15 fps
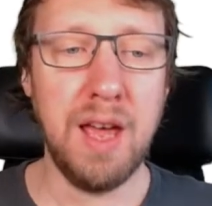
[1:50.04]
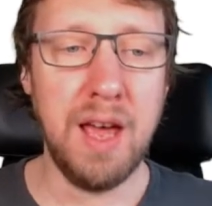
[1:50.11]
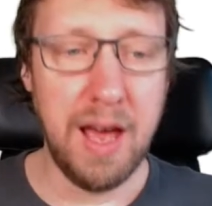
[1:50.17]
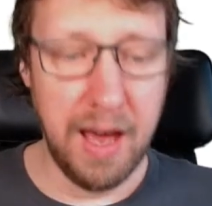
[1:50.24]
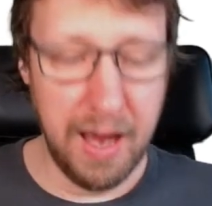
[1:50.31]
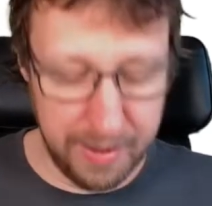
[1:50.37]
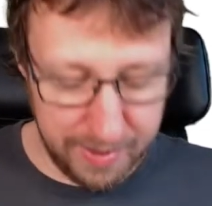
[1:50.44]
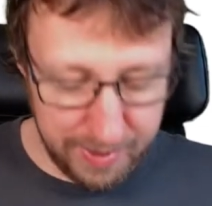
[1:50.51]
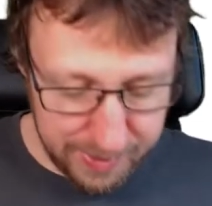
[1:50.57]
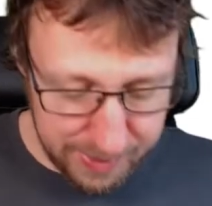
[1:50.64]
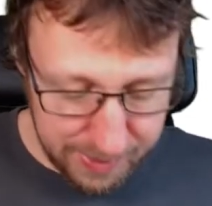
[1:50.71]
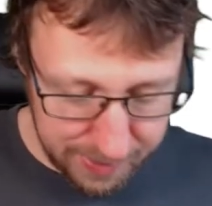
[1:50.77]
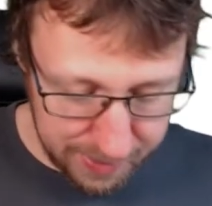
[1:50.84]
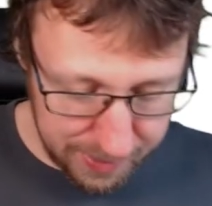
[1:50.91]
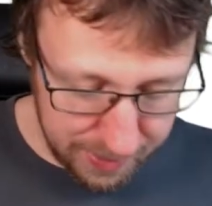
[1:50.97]
And this
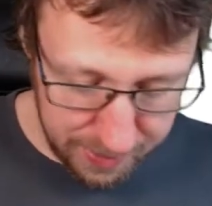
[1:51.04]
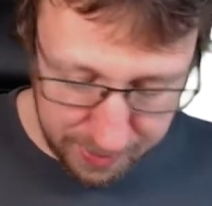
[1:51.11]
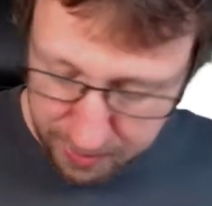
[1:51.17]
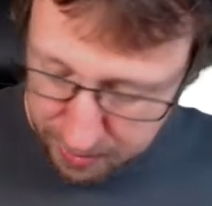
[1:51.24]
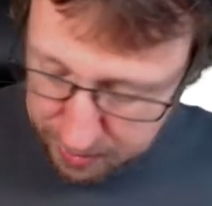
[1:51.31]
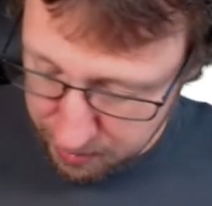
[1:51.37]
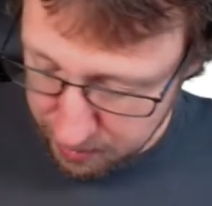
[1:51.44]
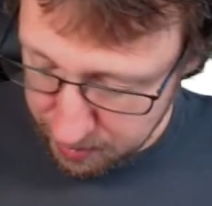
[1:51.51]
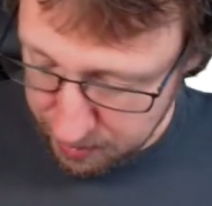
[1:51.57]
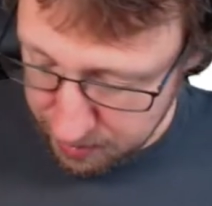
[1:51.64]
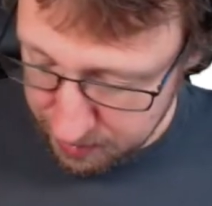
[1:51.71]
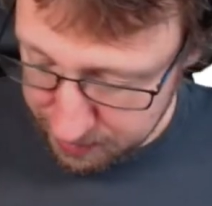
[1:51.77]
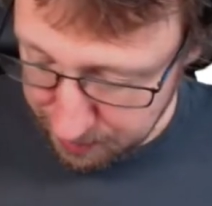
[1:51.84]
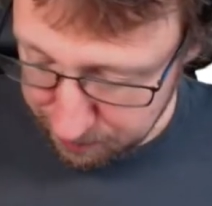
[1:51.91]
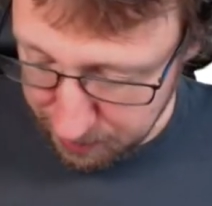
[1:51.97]
is
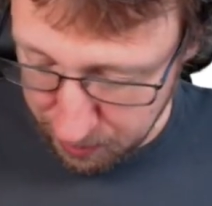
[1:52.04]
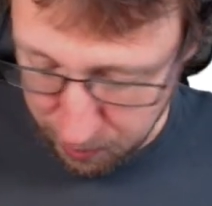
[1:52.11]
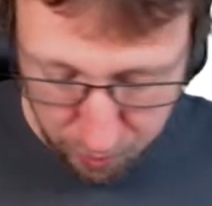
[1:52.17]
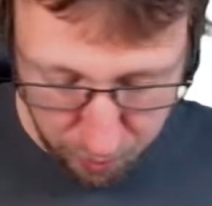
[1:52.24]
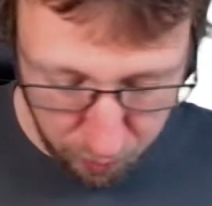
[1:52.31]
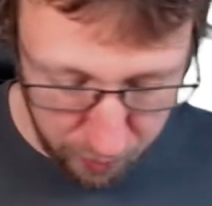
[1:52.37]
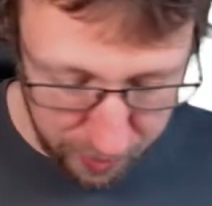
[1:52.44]
something we